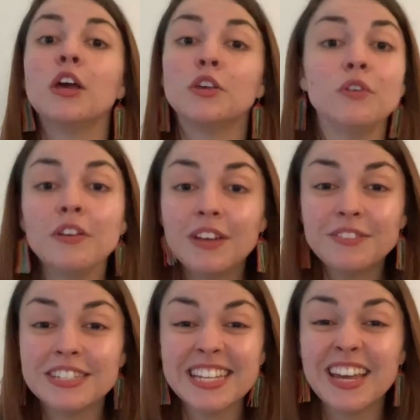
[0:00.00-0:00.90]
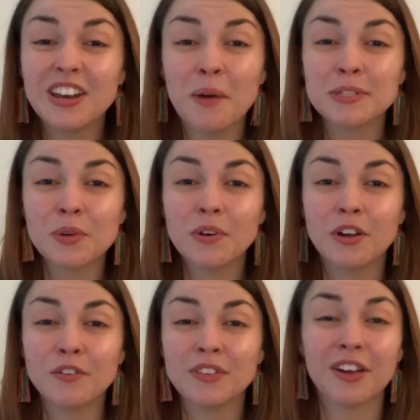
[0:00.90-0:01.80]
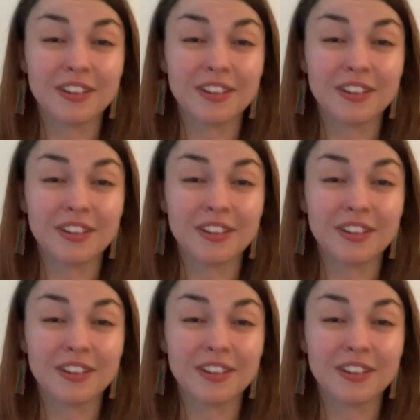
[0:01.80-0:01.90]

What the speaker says: You don't even have to say and not what's going on over there,